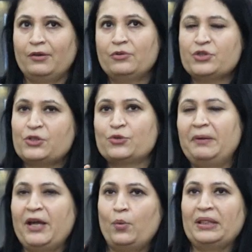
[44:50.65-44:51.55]
just to
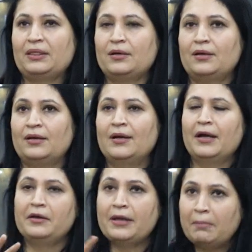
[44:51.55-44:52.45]
play with
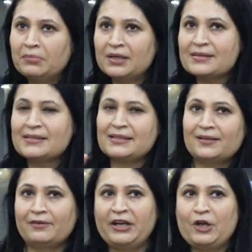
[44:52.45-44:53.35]
numbers in
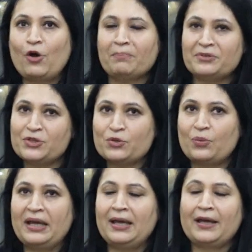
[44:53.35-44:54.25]
a very competent
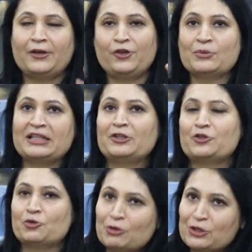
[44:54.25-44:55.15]
way and using the
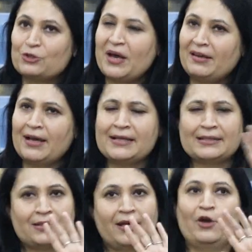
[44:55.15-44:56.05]
tools to analyze
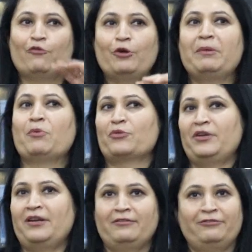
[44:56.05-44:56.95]
it would be more than
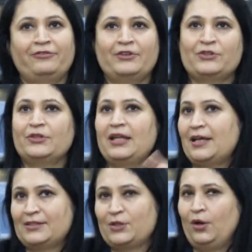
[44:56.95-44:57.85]
enough. So
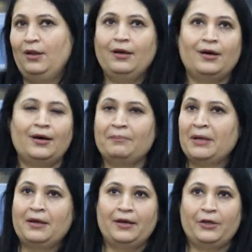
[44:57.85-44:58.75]
that's all,
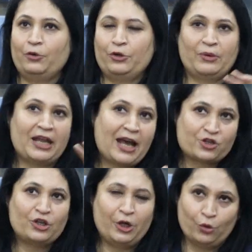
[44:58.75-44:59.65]
you can
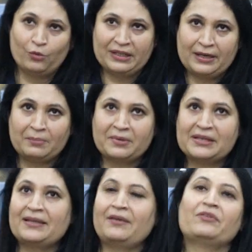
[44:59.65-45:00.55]
actually do with the
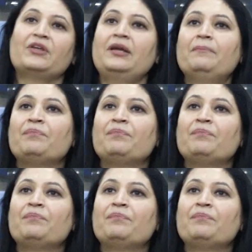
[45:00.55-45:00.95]
numbers and everything.